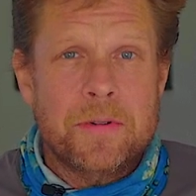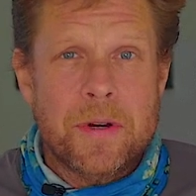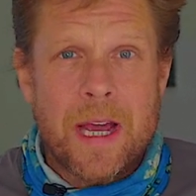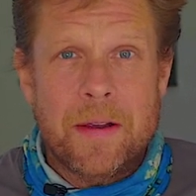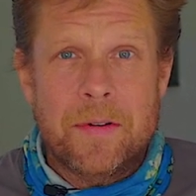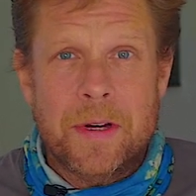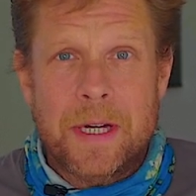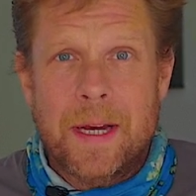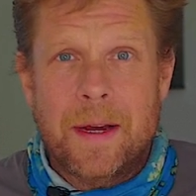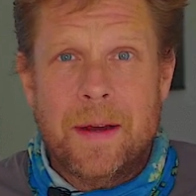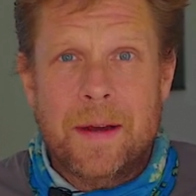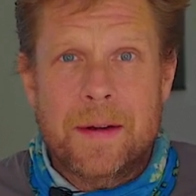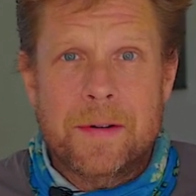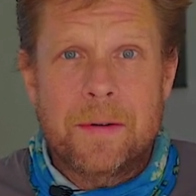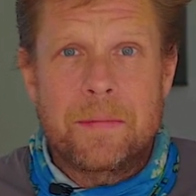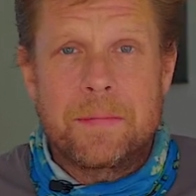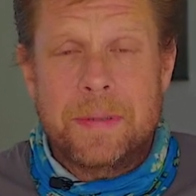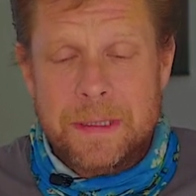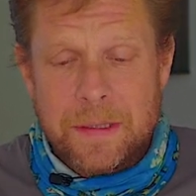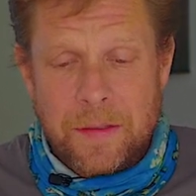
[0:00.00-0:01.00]
Driver
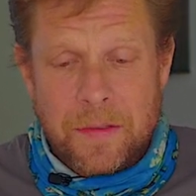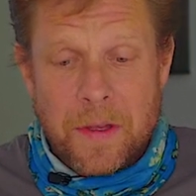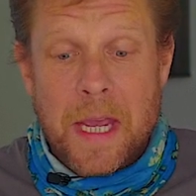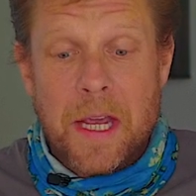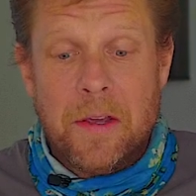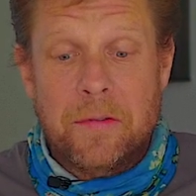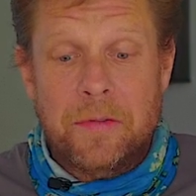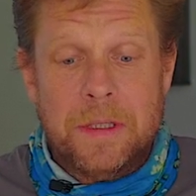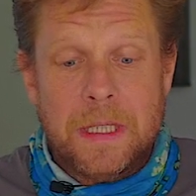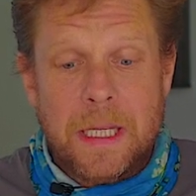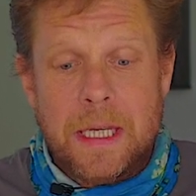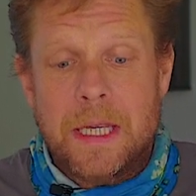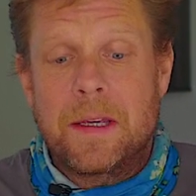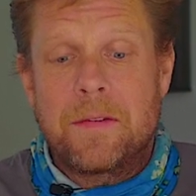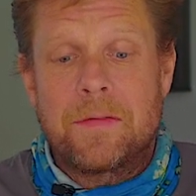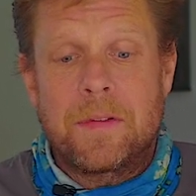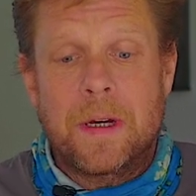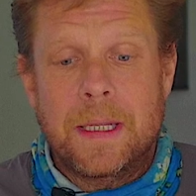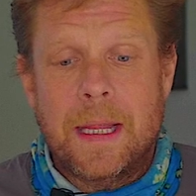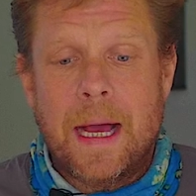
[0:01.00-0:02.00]
character, but thankfully
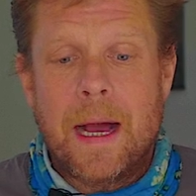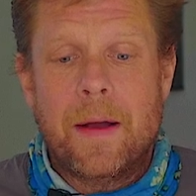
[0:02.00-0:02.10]
he fell